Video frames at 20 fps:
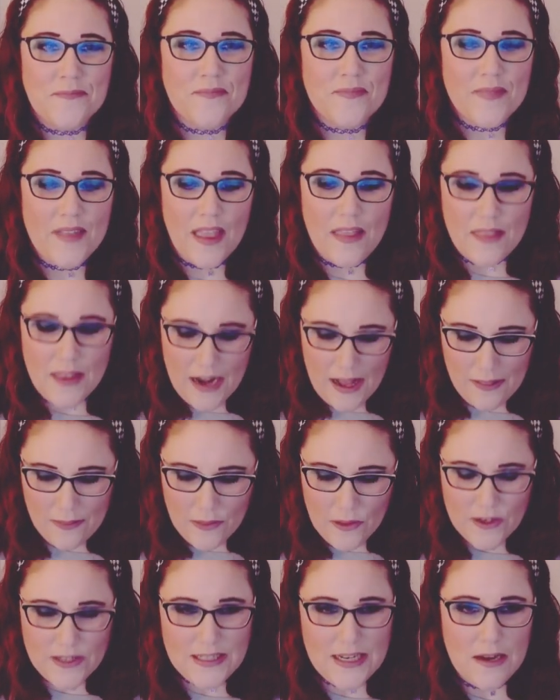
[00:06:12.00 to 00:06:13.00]
And then I
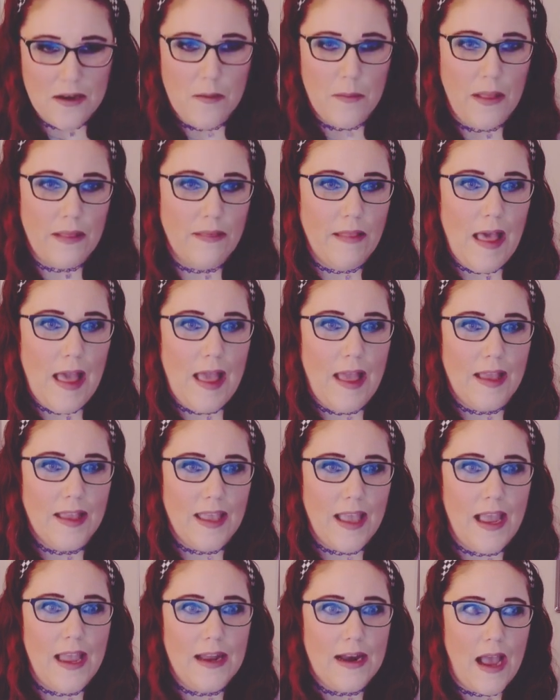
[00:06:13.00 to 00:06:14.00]
look down at my leg
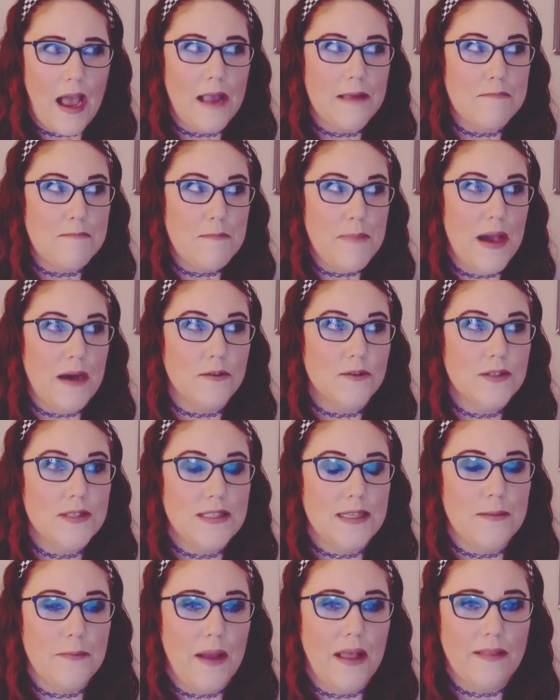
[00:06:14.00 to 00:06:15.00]
and I'm
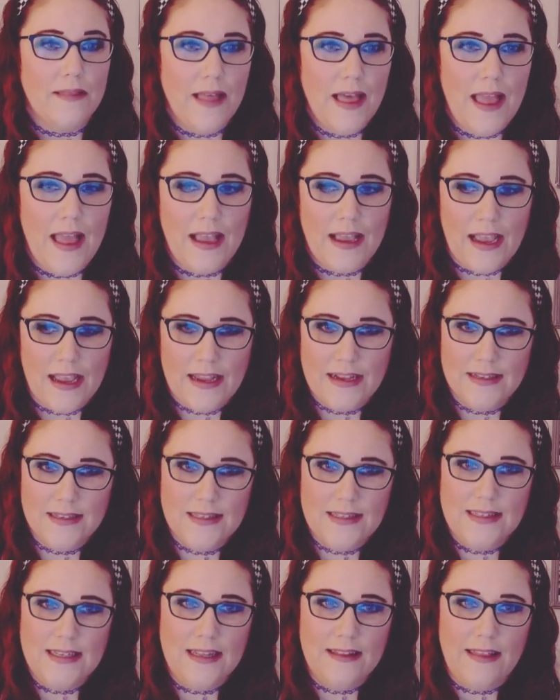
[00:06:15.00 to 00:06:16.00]
bouncing my leg. I can
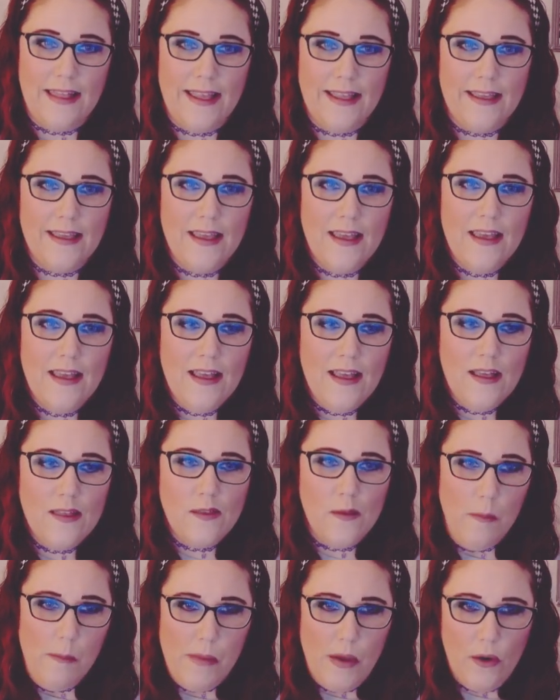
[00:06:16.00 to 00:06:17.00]
see like
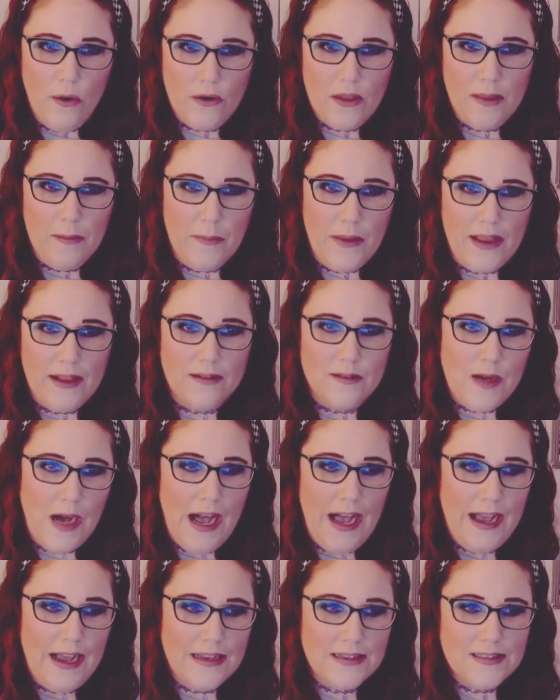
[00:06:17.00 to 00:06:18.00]
the milk in my
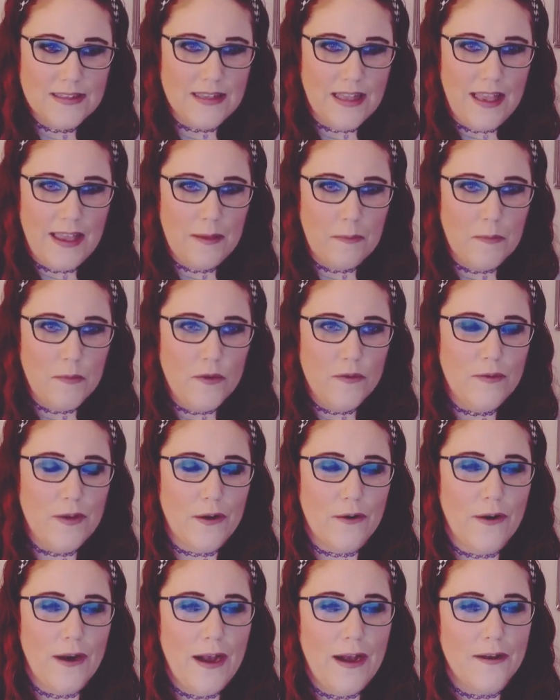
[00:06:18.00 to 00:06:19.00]
glass like moving
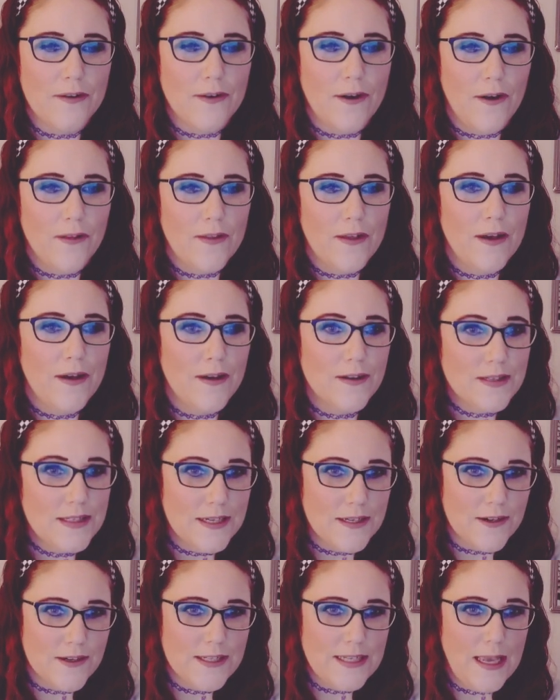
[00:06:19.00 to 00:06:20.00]
around on the
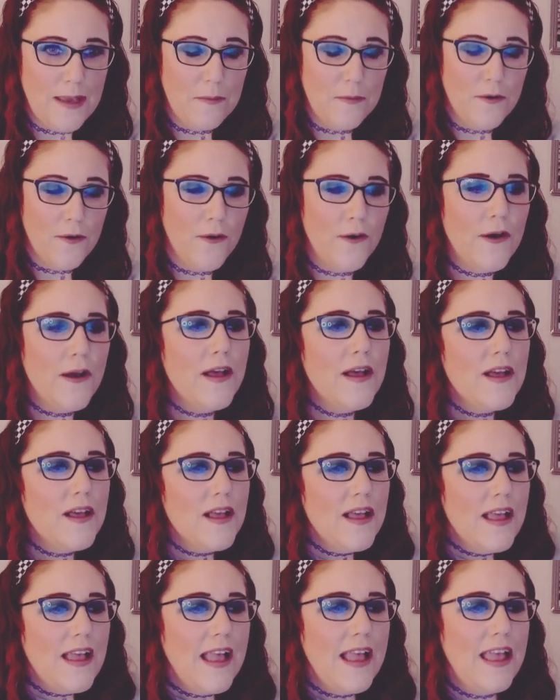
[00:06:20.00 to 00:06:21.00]
dinner table.
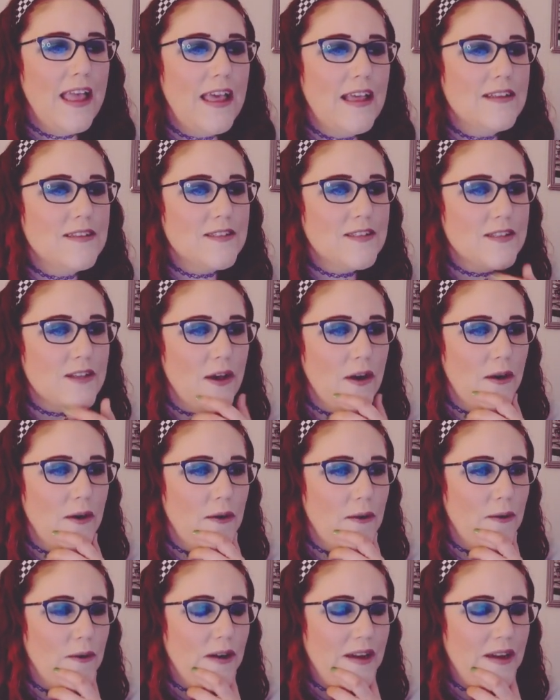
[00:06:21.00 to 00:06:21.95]
And so